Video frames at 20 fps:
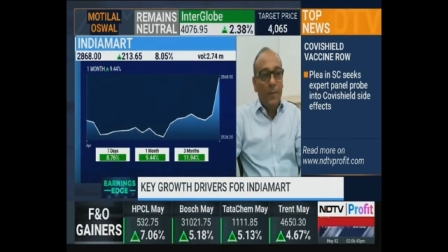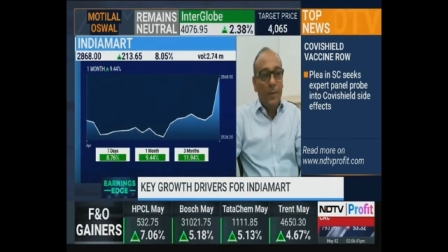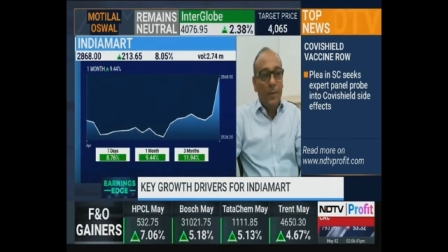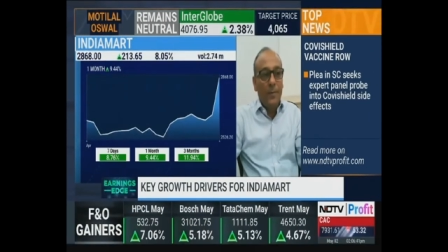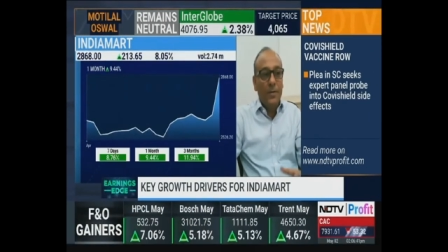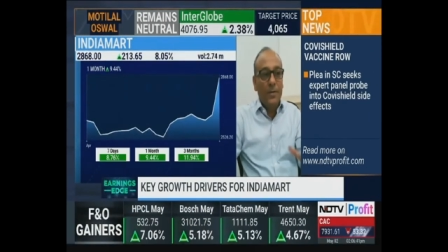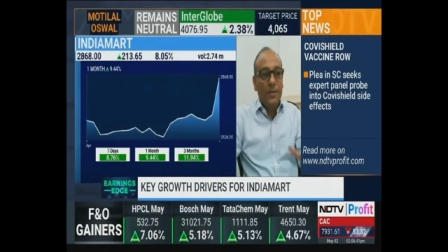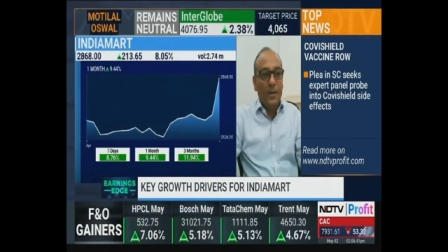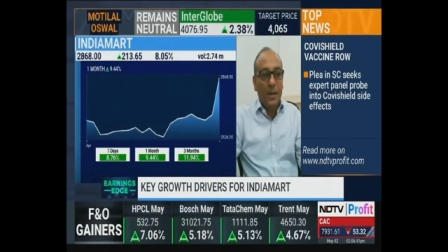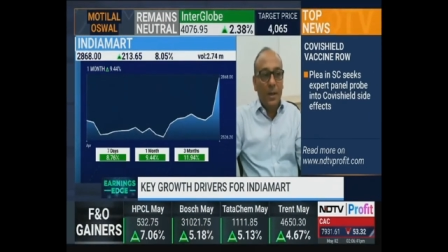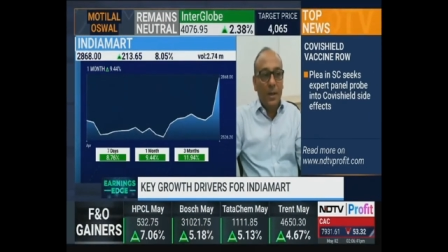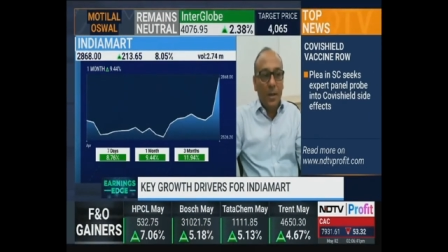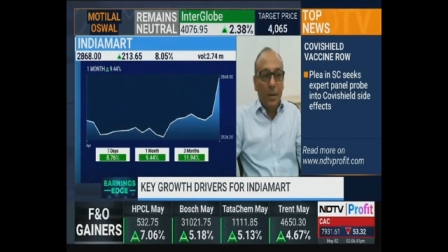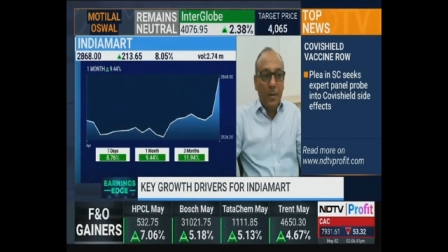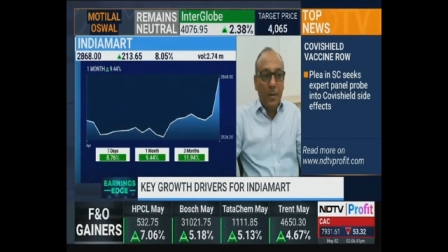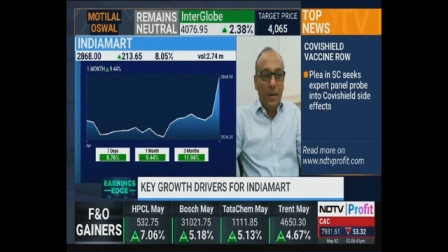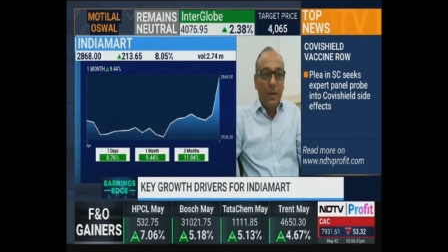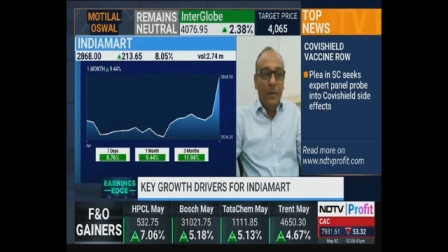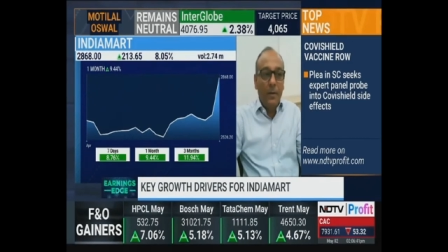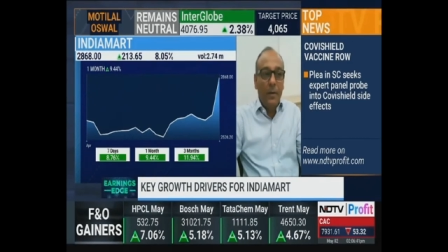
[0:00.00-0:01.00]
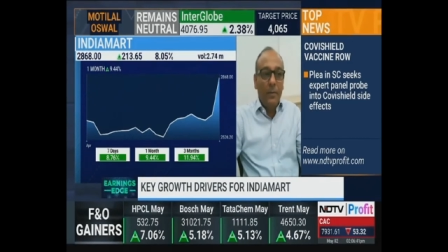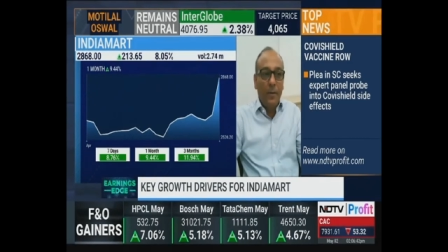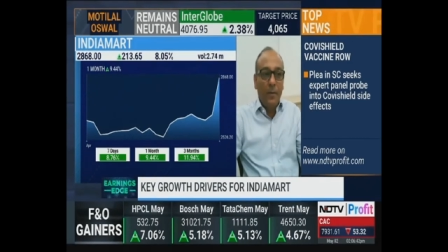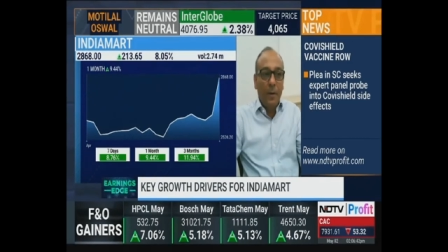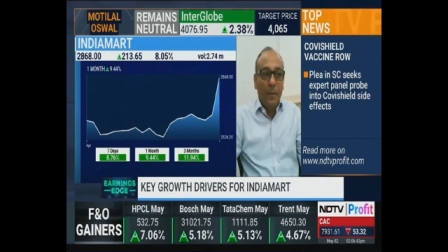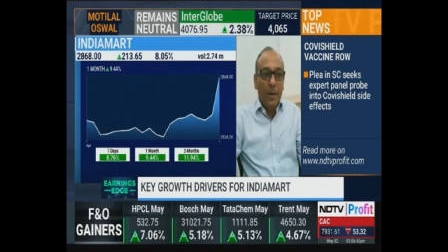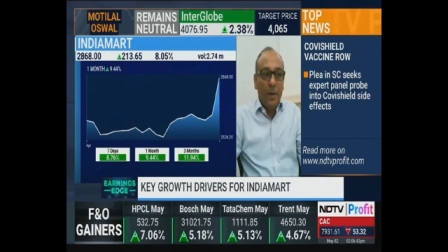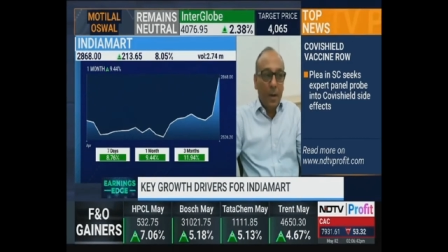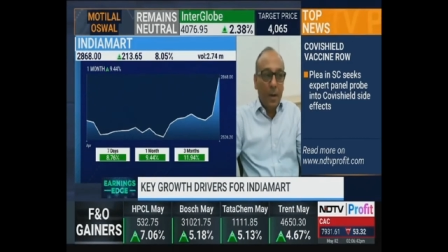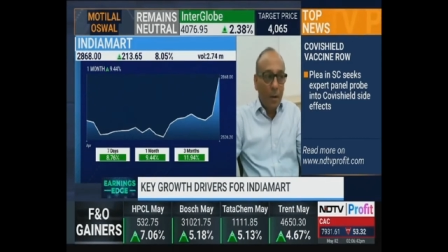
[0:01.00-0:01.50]
50 percent coming in
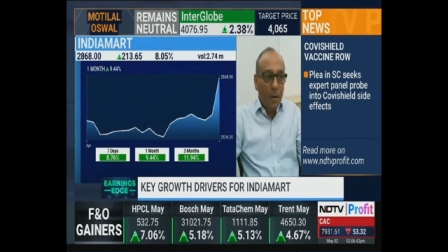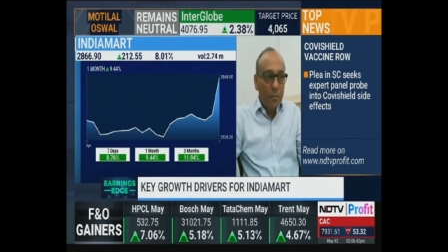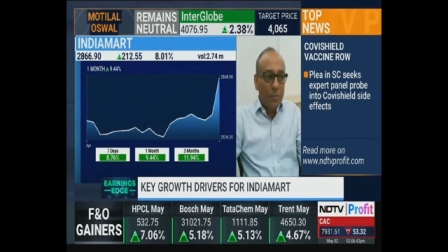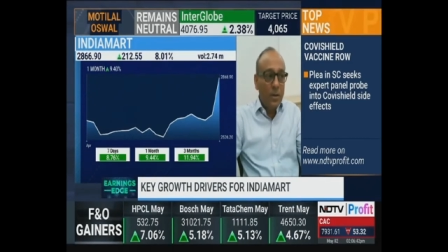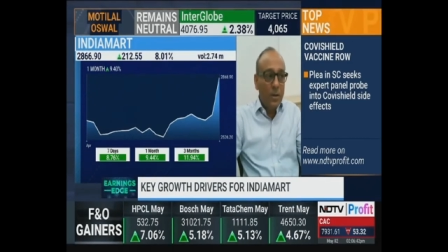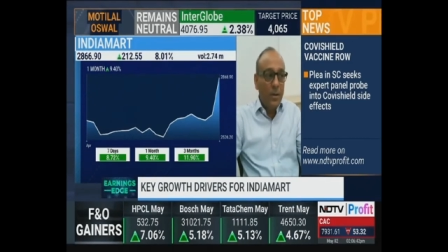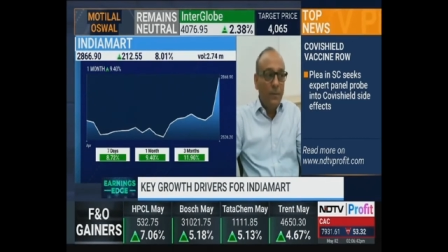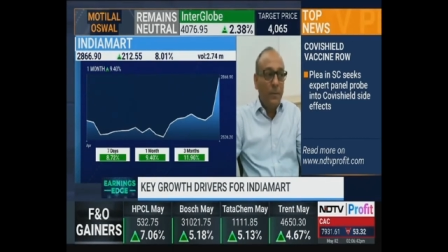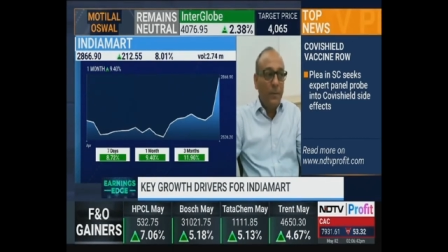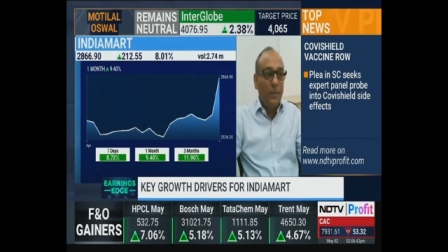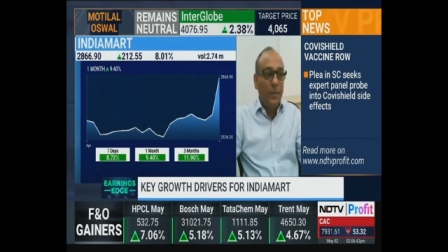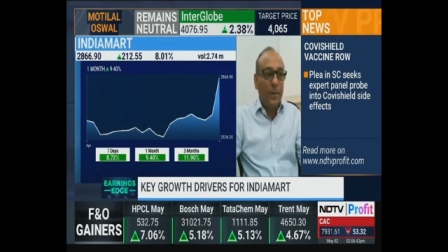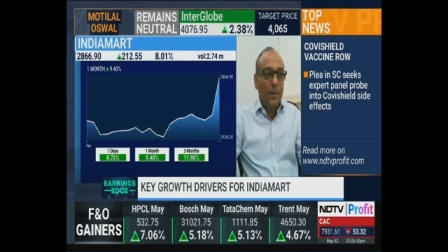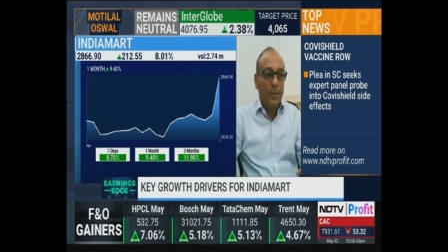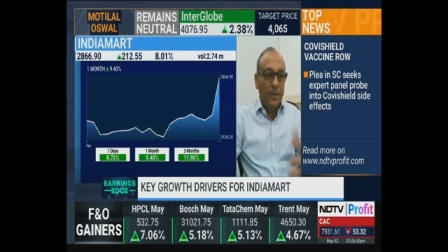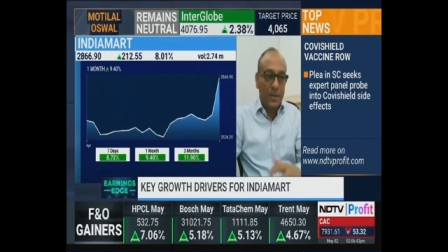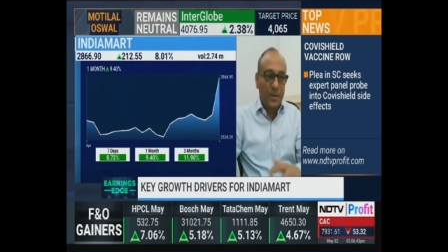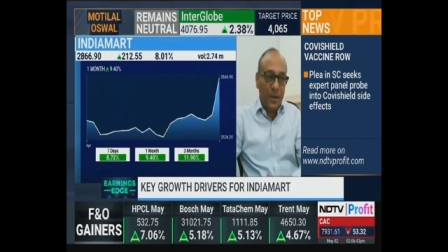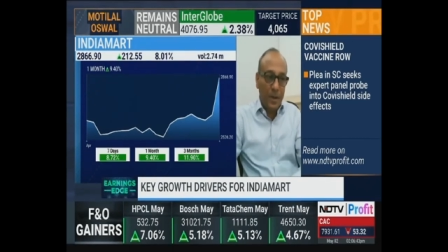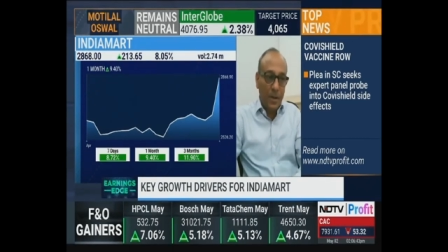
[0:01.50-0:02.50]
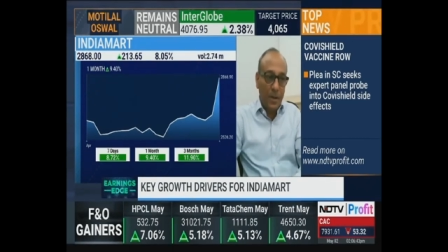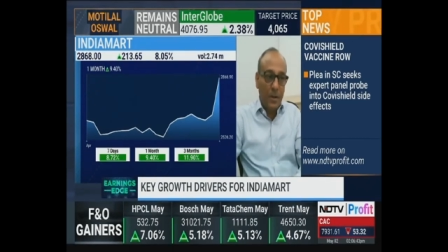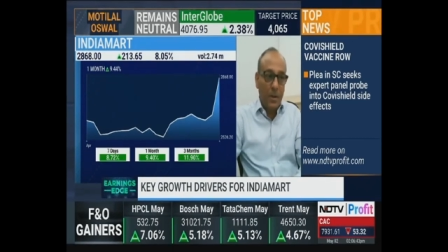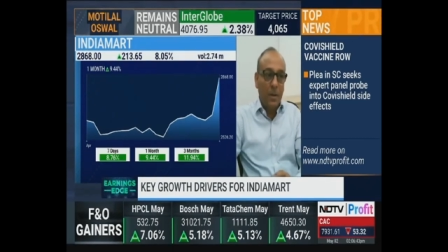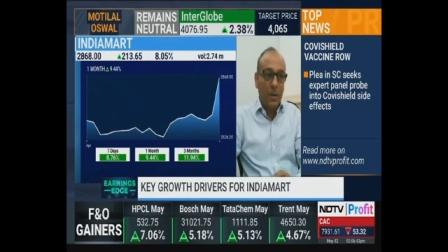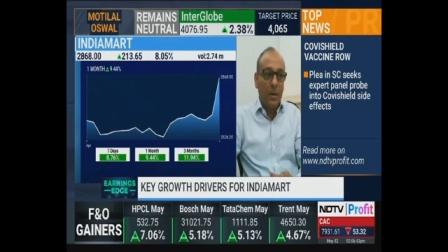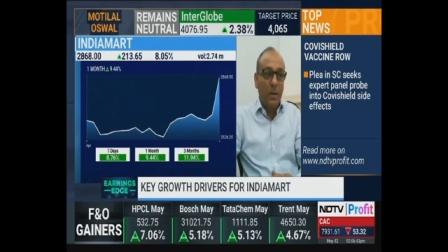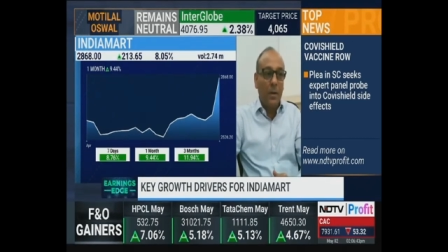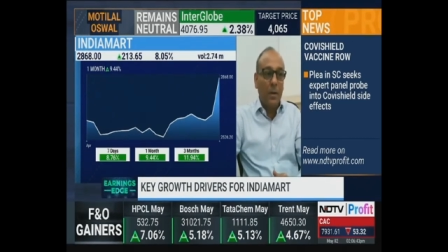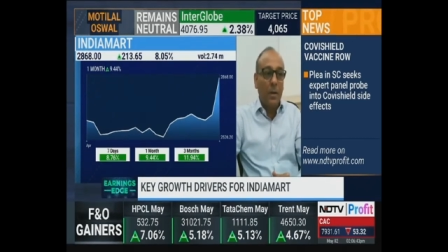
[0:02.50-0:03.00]
from in-house and 50
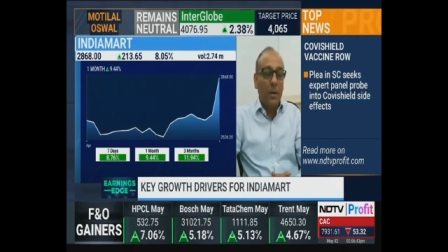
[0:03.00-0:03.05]
percent